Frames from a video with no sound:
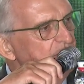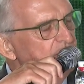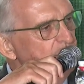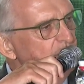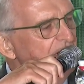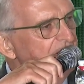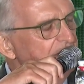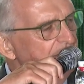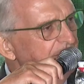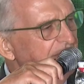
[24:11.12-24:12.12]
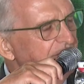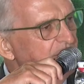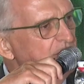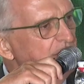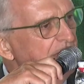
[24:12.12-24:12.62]
doing
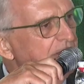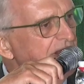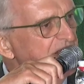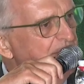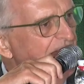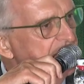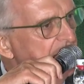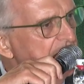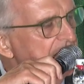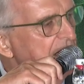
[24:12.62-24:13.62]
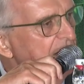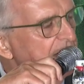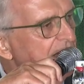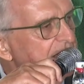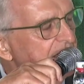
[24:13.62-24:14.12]
things better. So
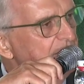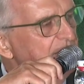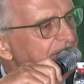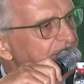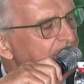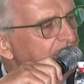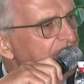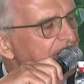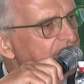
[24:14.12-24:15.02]
it's going to be involving